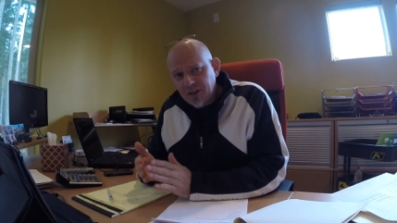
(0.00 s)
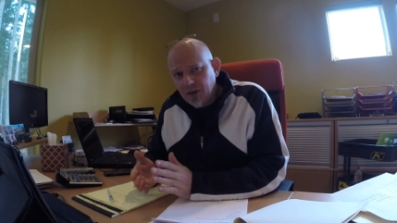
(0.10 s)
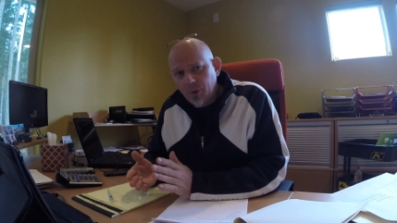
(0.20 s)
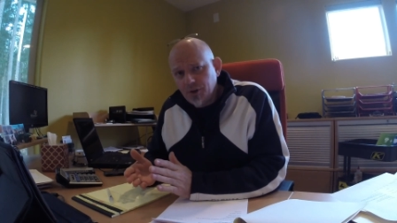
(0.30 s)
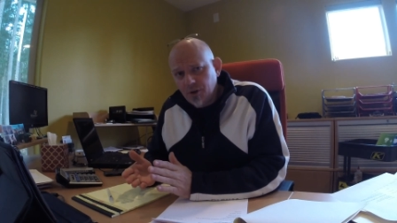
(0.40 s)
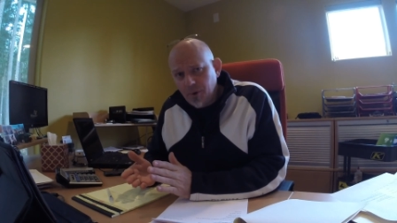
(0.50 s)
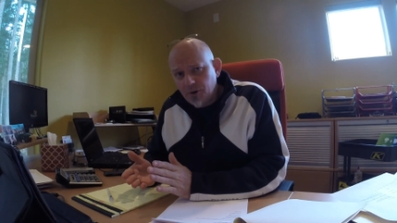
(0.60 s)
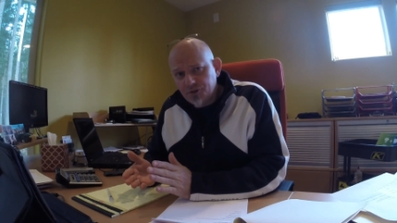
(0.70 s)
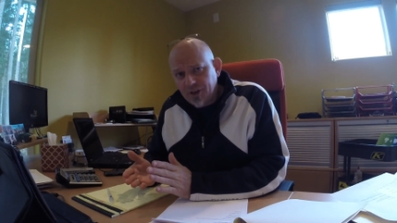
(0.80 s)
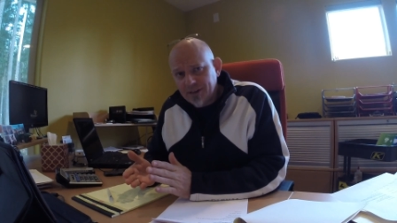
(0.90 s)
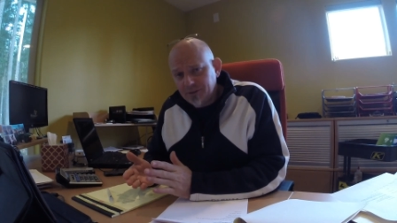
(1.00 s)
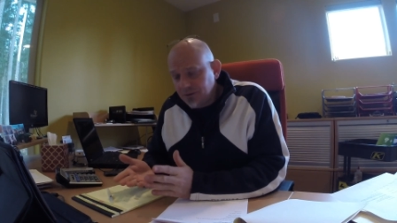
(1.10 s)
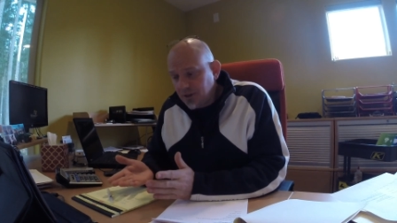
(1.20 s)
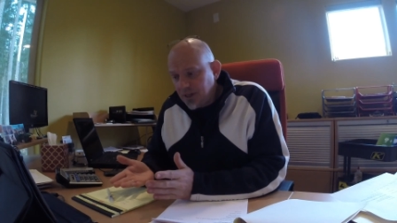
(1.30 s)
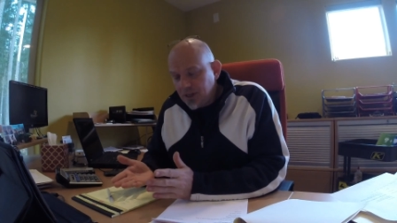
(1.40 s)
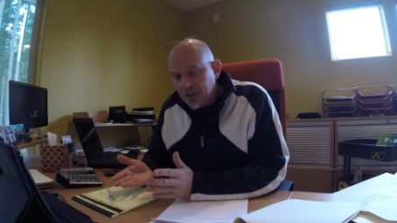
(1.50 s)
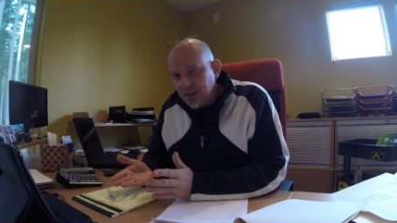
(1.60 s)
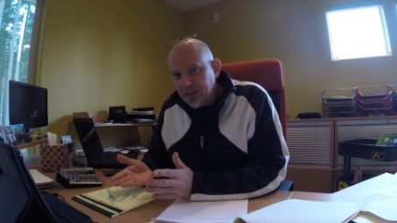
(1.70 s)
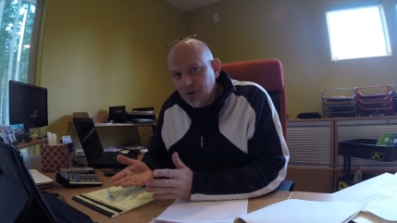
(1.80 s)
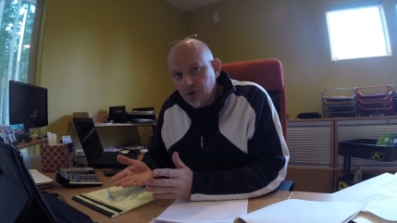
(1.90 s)
Now when you're on a motorcycle,
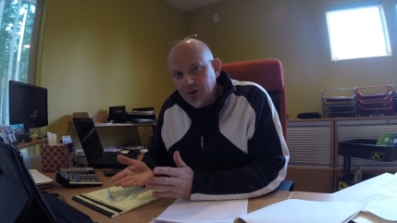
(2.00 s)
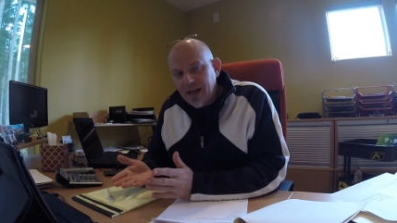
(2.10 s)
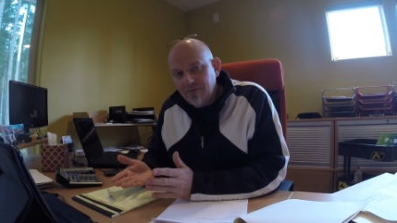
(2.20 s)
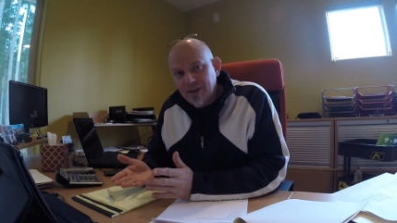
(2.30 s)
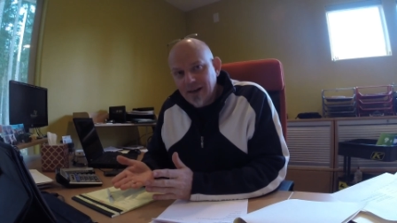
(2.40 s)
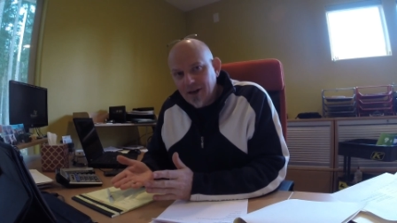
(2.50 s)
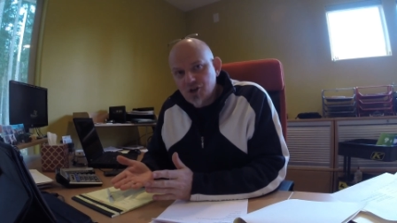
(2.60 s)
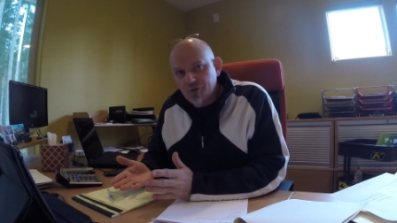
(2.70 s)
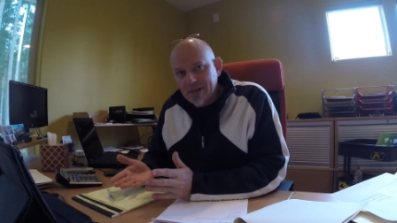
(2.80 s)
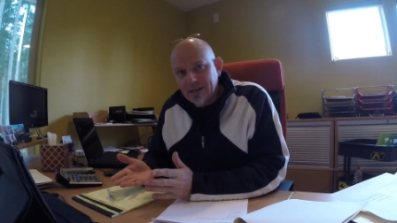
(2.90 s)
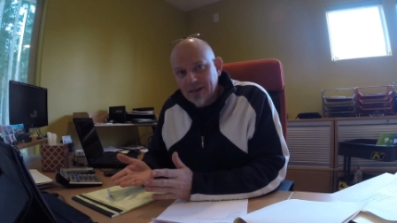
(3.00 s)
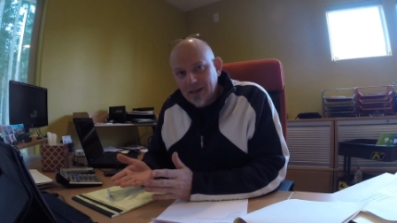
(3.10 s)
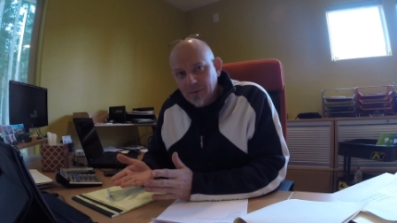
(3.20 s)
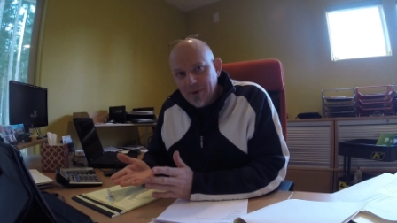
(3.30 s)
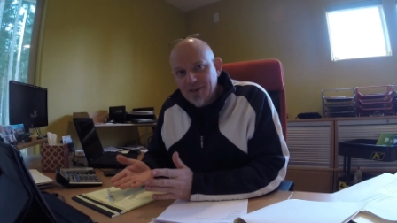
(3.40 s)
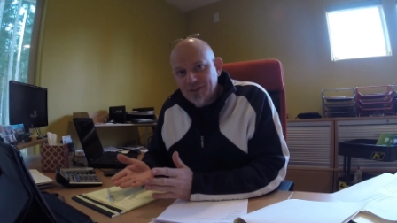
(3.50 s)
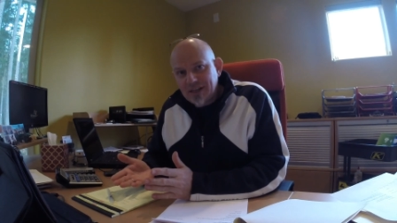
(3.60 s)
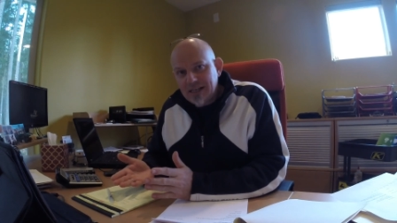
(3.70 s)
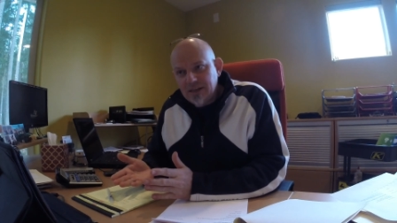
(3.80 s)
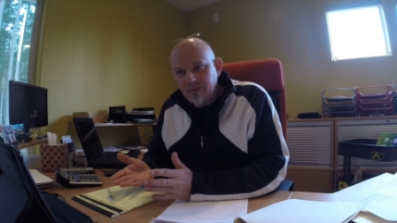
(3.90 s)
you don't have that luxury.
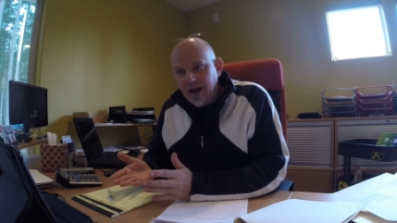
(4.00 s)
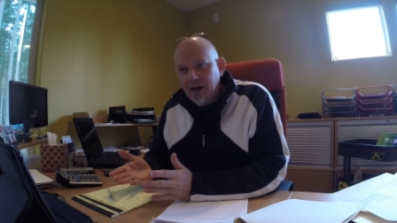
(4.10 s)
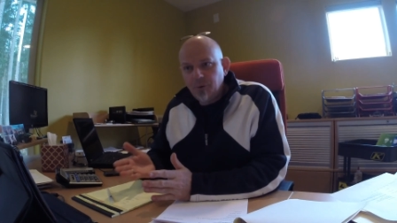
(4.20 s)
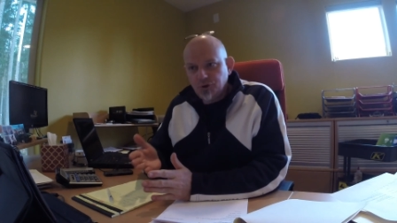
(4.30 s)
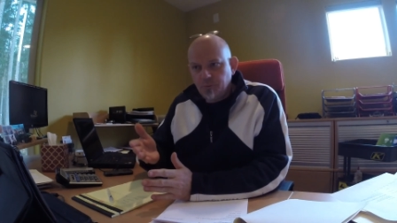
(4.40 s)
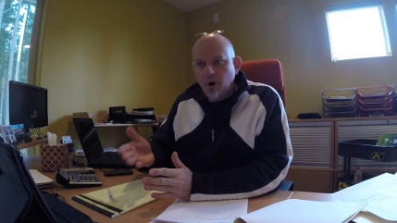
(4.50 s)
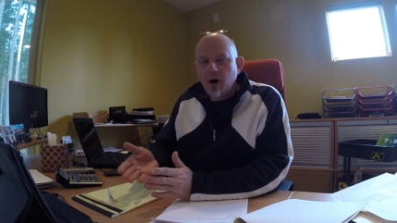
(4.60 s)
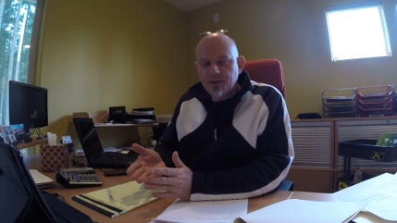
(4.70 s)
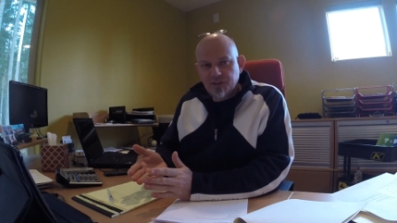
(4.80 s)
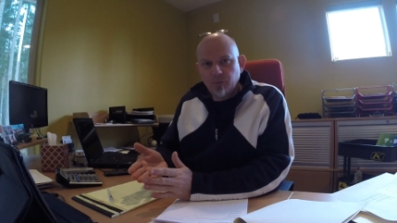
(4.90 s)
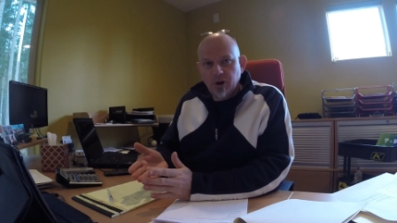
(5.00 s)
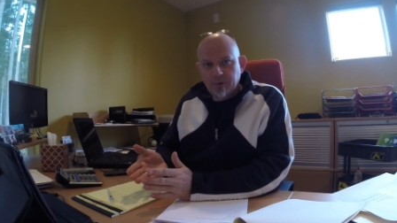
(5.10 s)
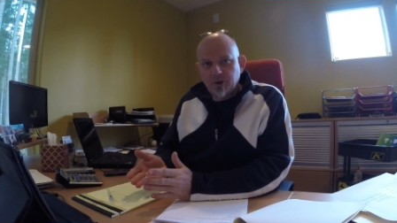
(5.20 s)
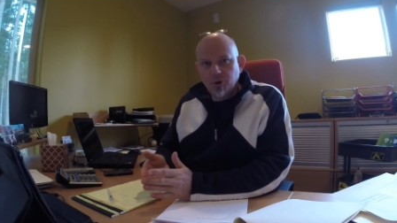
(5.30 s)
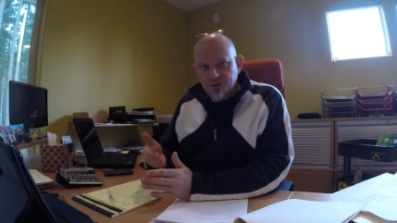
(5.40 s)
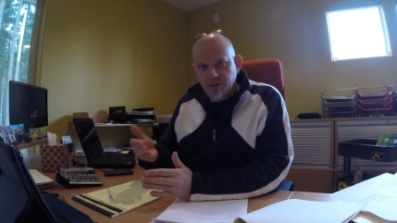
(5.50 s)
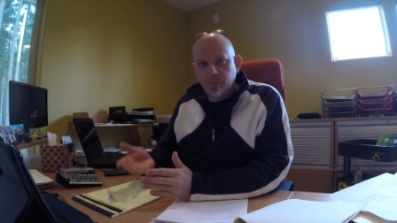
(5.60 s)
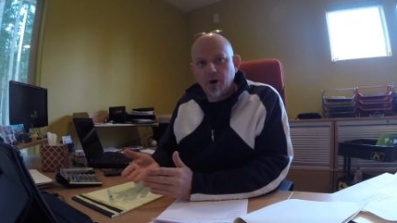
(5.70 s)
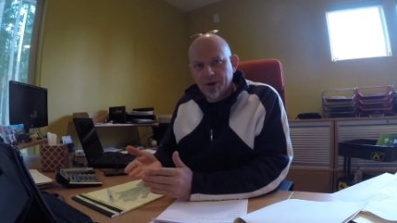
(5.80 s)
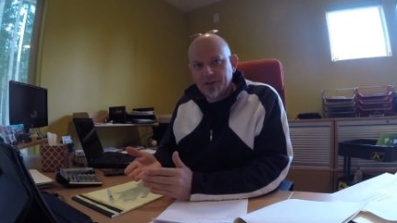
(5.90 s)
Basically, if I were to park somewhere, because of the
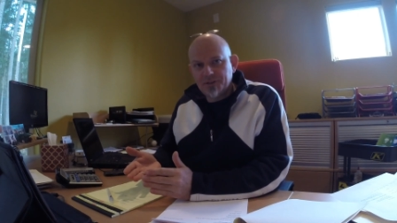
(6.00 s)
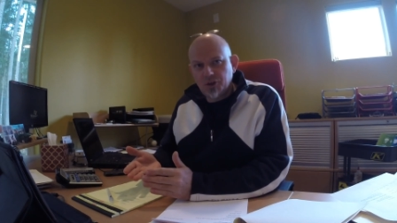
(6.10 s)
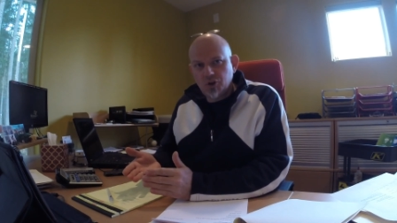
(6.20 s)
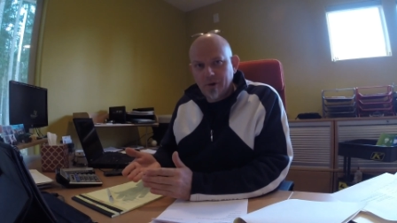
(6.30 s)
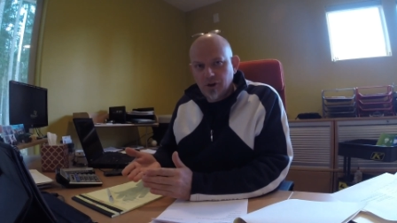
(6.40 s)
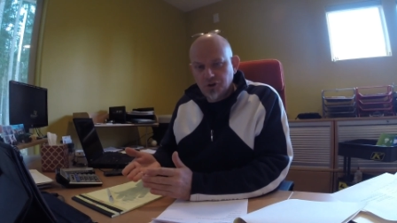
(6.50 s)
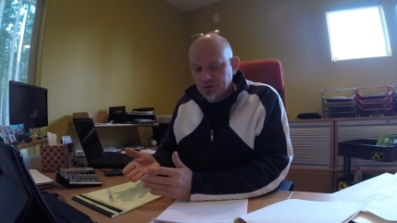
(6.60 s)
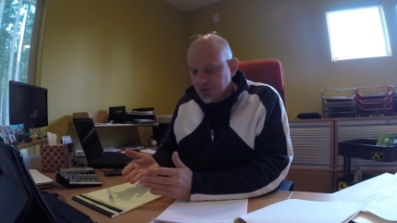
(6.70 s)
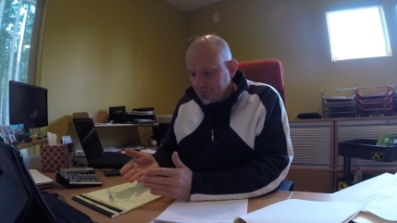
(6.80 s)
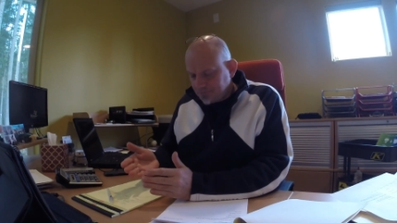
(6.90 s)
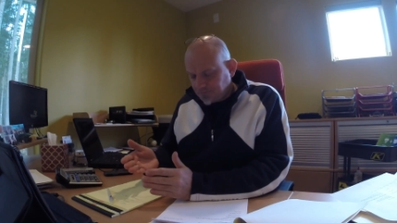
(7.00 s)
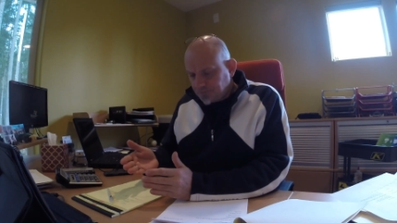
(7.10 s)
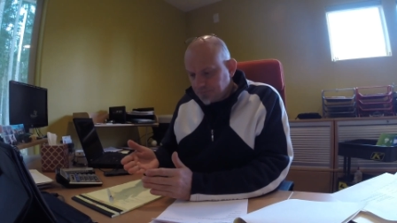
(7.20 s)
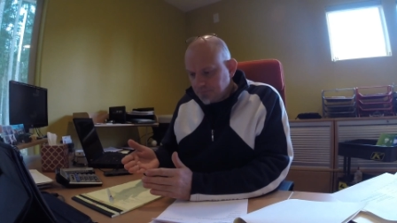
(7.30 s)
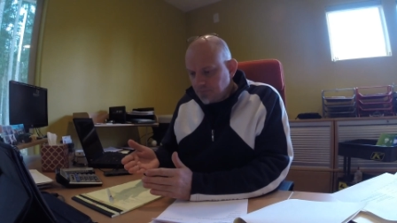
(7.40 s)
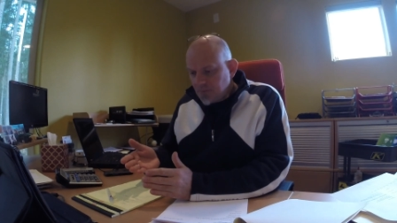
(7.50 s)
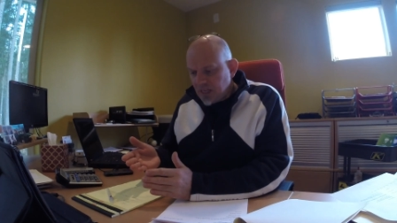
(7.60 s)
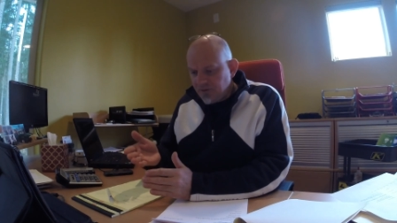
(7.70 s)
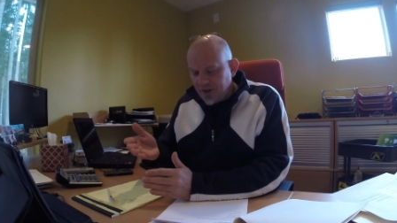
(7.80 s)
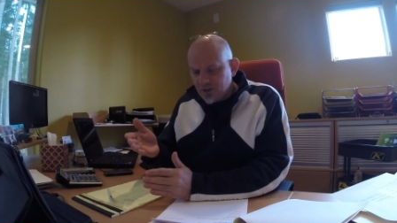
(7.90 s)
parking situations,
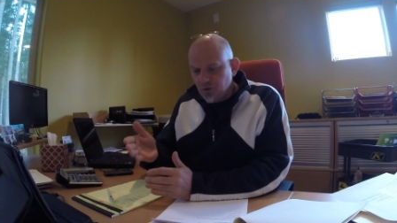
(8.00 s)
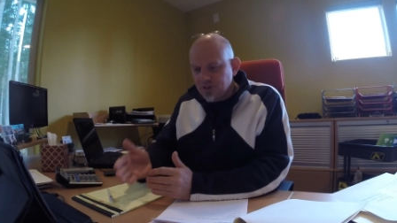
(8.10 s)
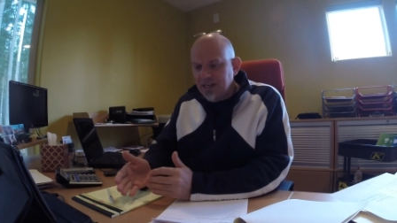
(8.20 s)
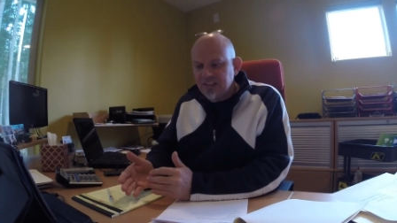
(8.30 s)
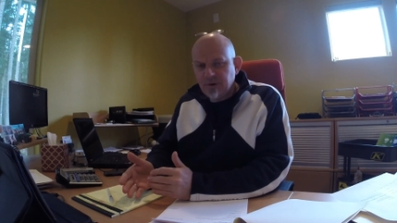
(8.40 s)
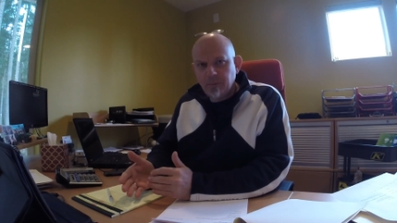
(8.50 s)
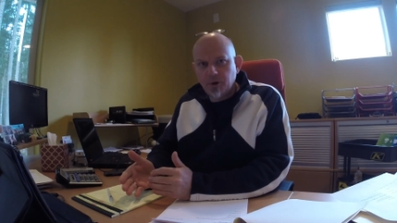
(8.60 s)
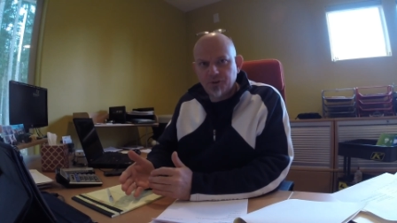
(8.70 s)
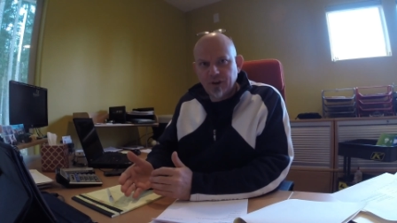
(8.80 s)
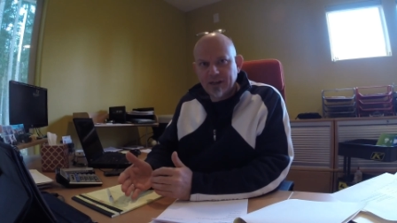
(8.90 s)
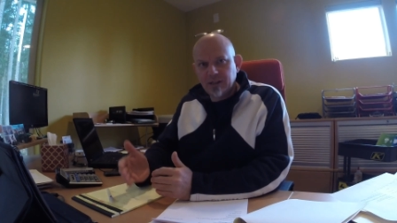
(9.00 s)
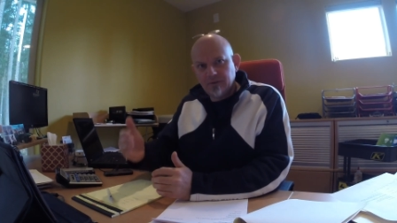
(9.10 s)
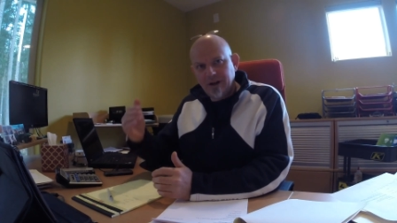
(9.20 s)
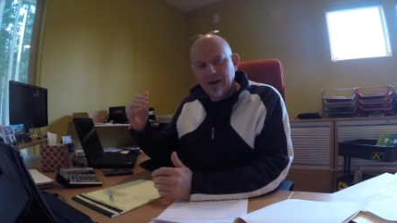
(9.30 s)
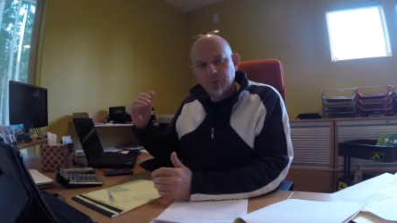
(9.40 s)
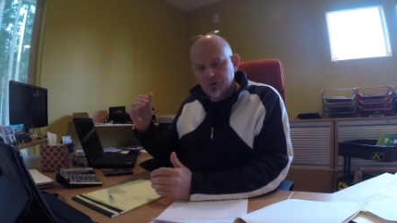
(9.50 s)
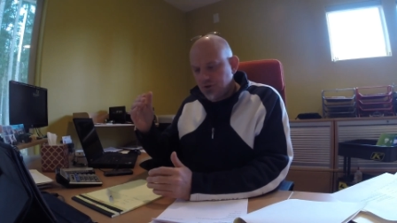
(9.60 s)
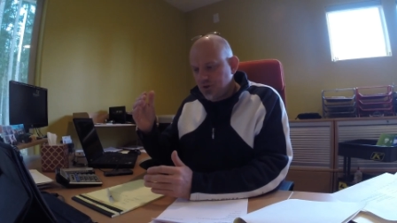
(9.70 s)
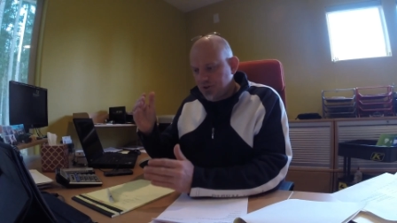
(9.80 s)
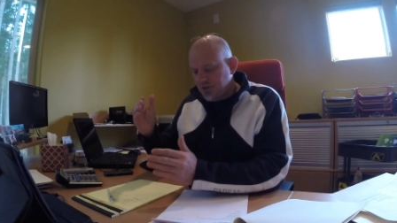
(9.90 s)
as soon as I leave my motorcycle, if I were to
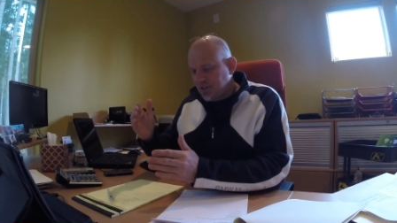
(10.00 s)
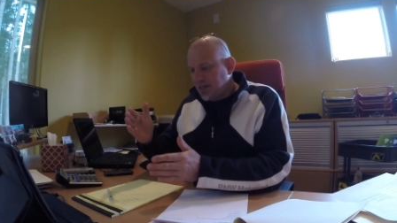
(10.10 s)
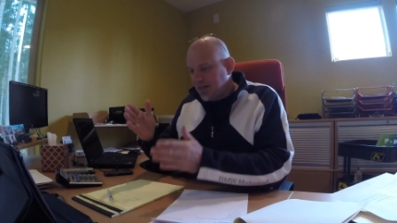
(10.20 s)
just